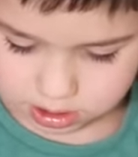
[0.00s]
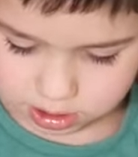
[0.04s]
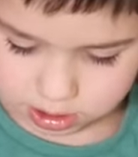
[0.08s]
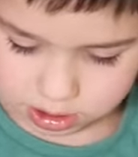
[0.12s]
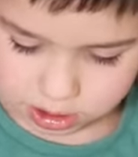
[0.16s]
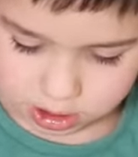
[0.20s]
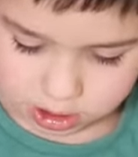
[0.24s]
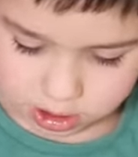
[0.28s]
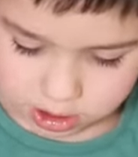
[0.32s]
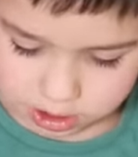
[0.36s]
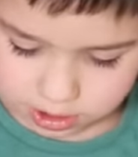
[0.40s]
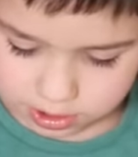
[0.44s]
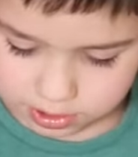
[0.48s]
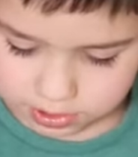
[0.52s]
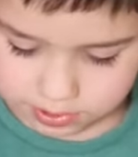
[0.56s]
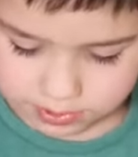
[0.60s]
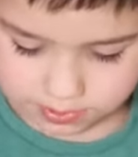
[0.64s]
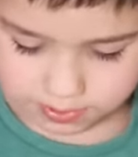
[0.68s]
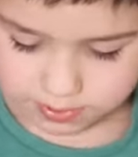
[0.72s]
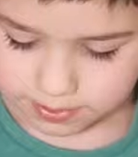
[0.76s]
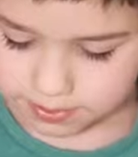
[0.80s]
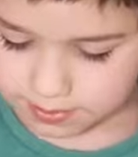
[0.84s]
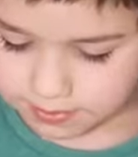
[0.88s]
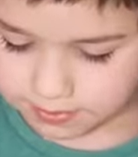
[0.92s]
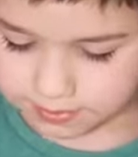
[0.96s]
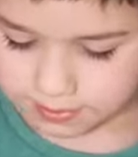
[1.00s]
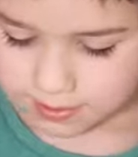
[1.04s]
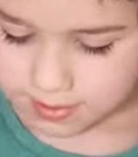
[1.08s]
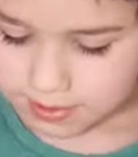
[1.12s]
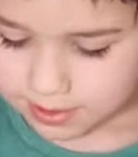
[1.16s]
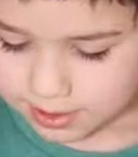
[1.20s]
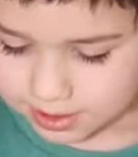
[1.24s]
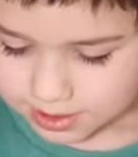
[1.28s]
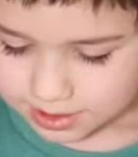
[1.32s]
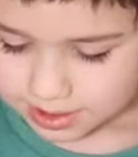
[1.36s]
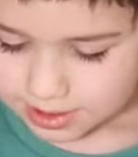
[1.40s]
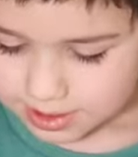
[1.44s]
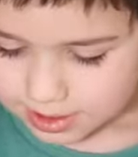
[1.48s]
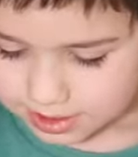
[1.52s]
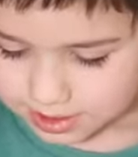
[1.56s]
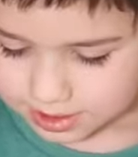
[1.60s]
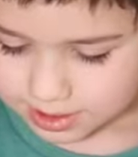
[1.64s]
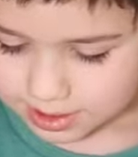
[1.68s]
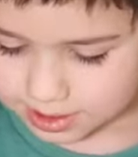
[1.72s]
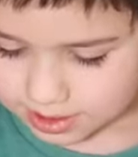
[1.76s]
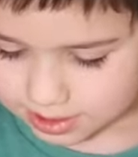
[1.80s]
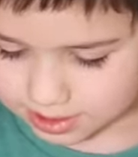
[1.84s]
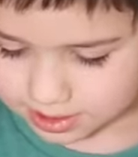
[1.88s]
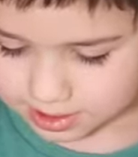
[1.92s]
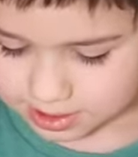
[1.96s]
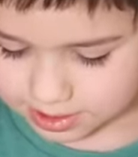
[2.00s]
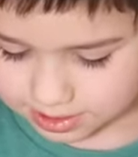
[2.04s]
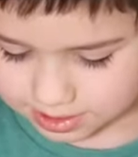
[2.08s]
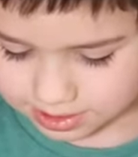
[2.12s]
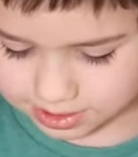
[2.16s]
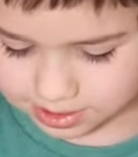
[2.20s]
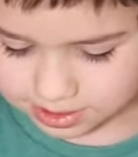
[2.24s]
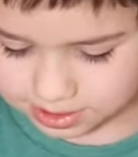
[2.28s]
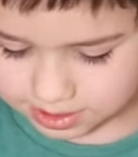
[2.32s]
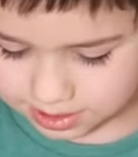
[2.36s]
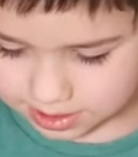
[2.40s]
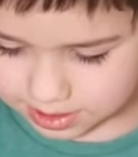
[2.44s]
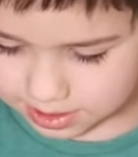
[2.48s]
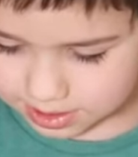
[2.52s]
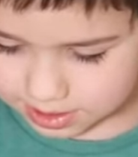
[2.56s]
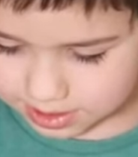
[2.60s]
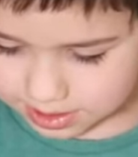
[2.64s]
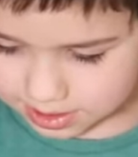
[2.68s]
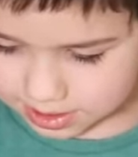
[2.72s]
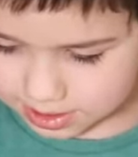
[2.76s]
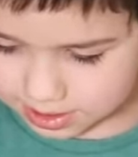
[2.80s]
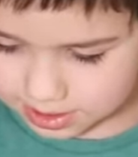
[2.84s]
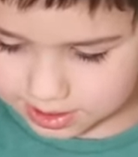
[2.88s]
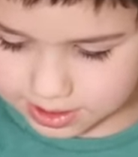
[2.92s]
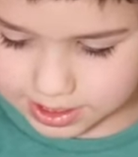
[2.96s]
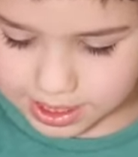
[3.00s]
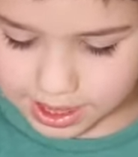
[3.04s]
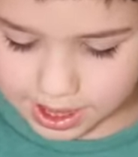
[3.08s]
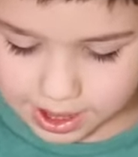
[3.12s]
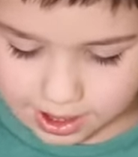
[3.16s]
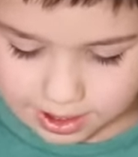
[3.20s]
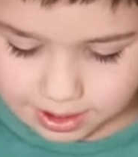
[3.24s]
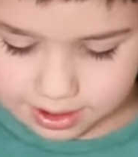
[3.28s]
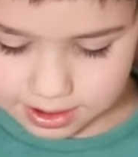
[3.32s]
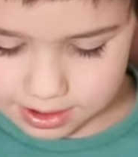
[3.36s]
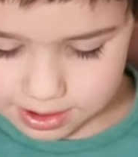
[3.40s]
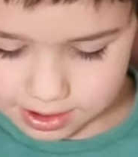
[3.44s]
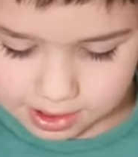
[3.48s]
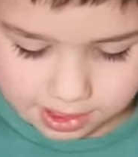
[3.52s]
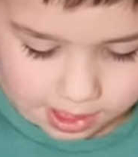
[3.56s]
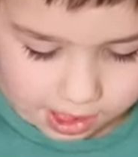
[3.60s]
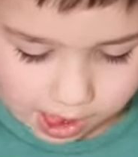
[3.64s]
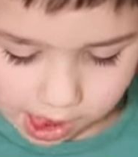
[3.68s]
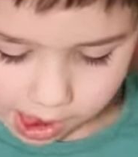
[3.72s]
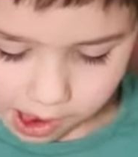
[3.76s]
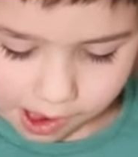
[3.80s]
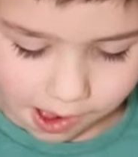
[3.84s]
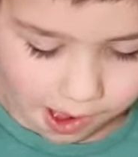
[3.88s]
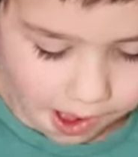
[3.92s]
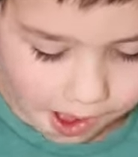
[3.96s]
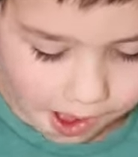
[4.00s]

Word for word: So we are just going to give them a big shake. Can you do that? Yeah. Big shake.